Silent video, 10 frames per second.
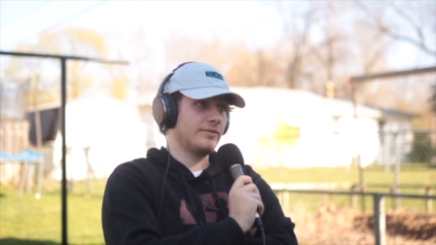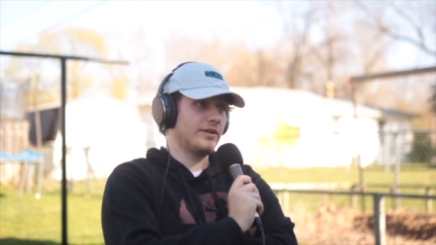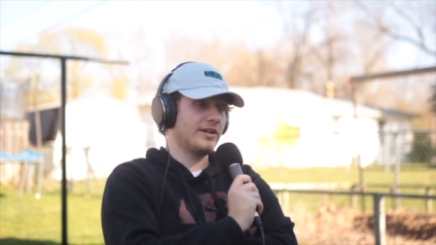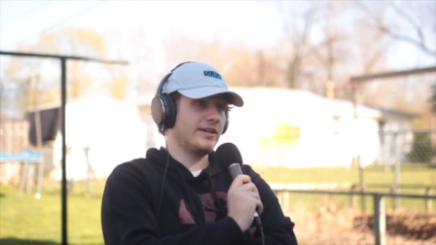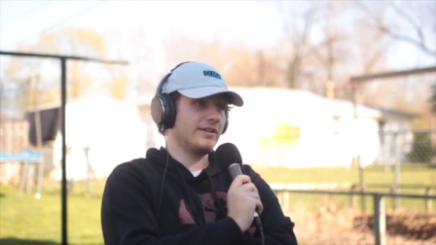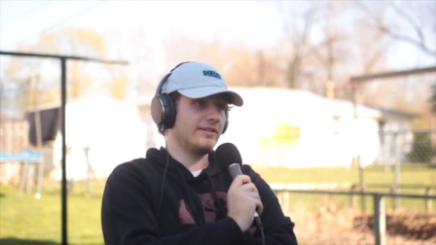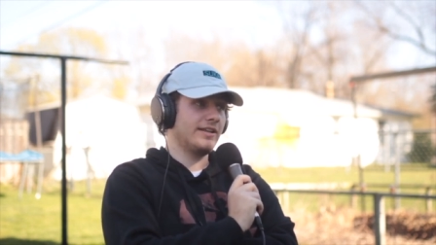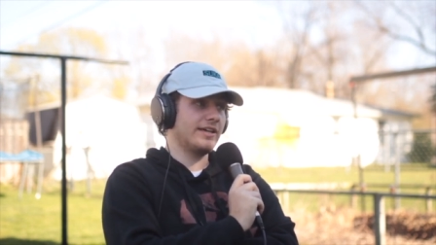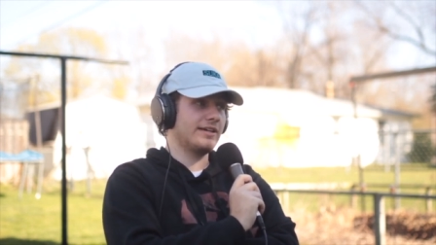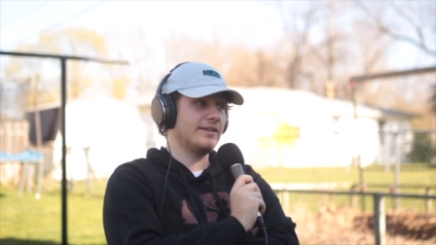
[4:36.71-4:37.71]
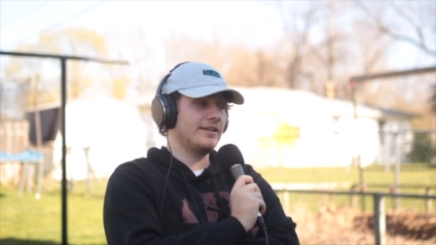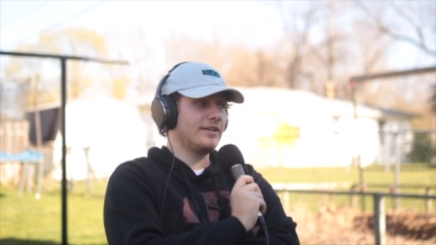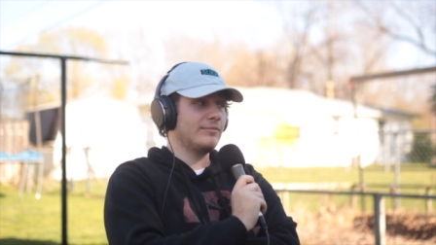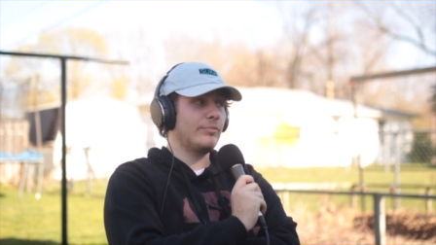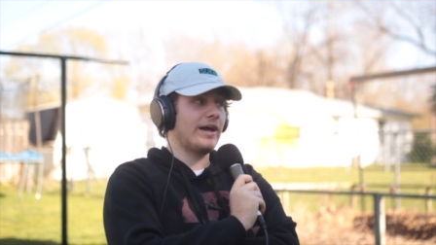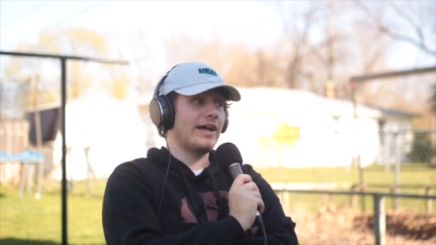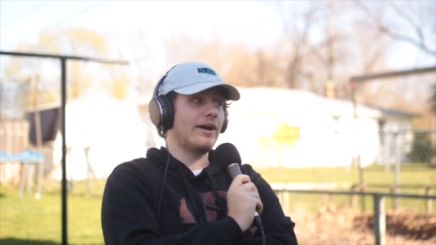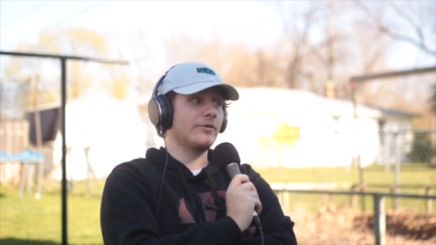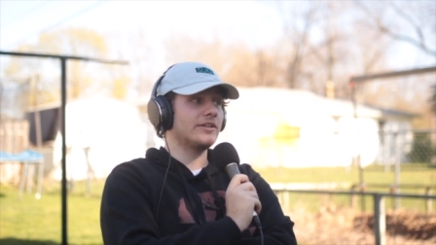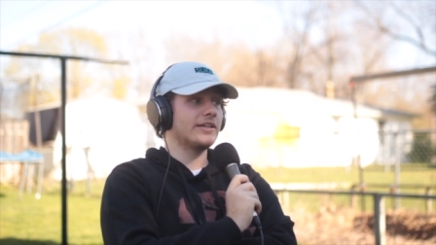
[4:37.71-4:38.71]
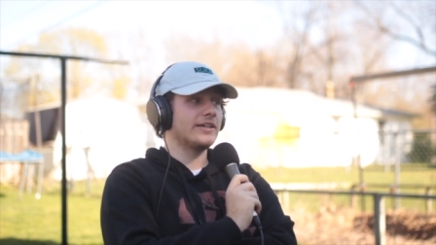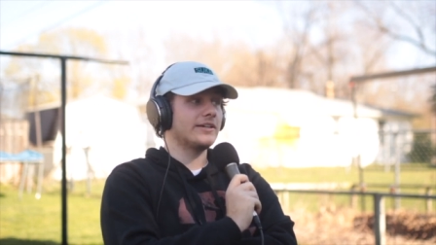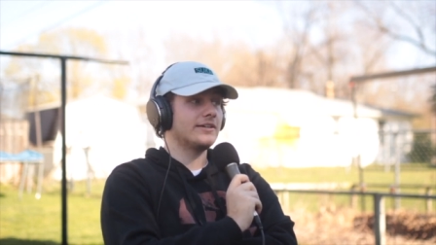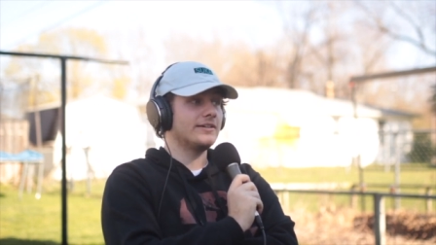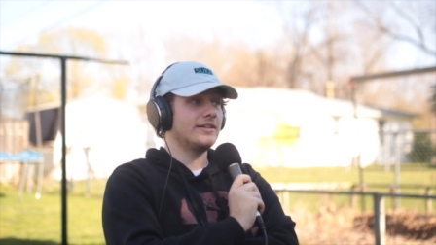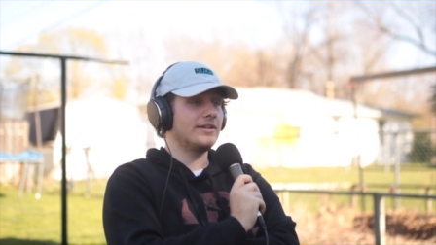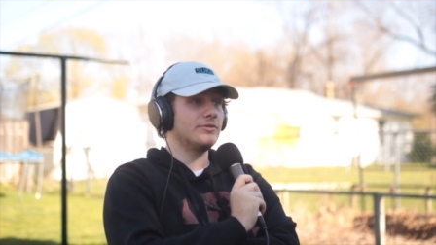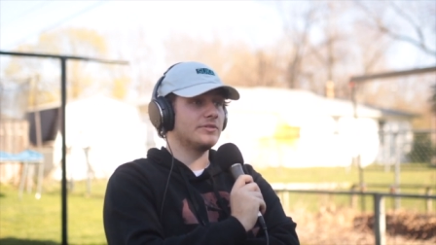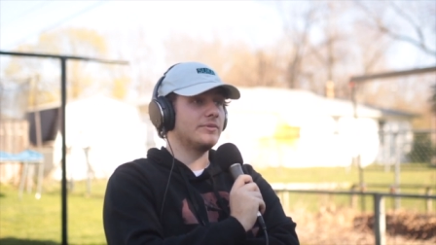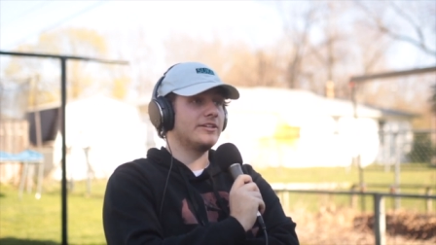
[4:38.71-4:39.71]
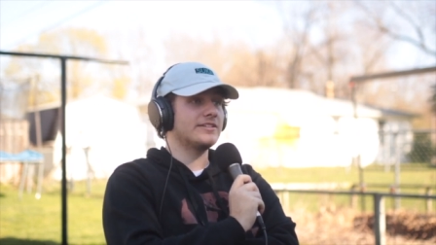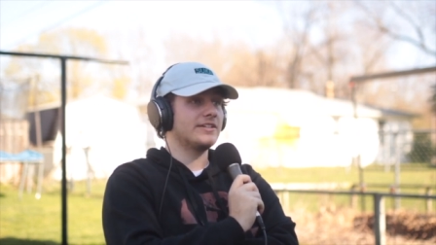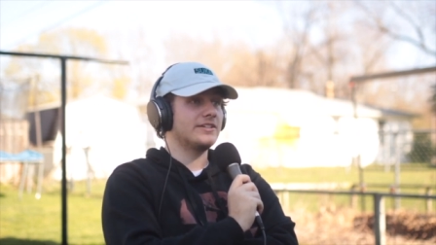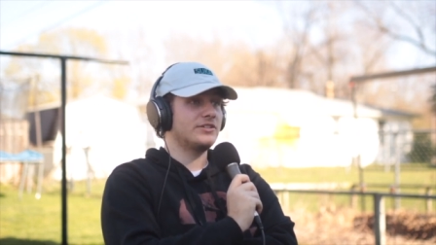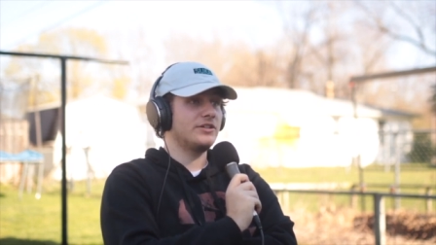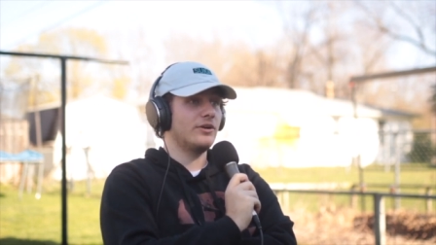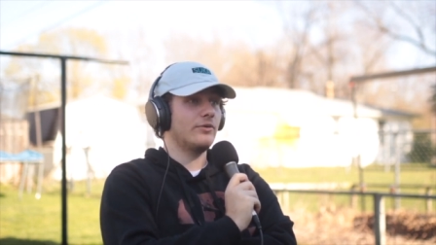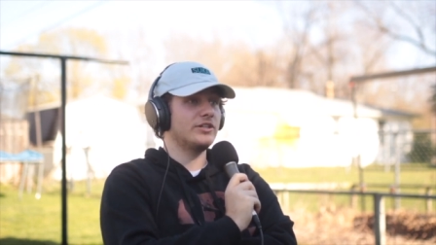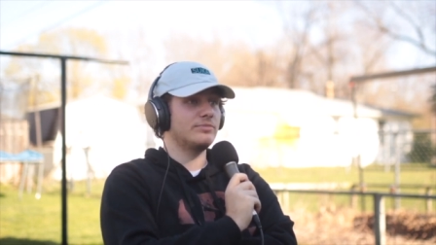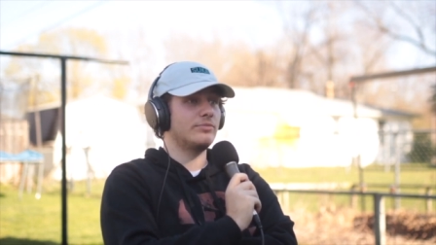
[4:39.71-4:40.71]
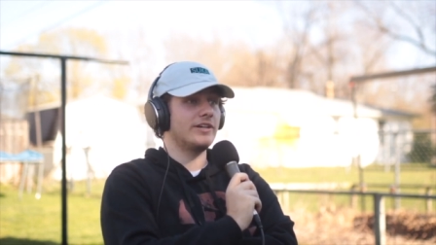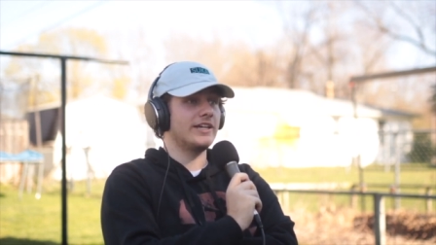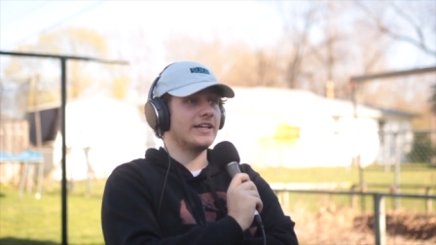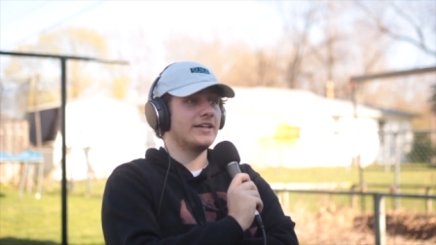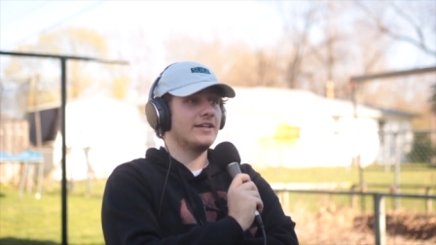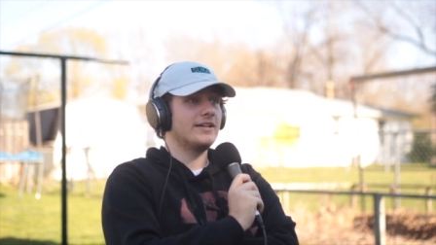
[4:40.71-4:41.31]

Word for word: Oh uh, yeah. Like bi hourly, and it was amazing because she'd is. always bring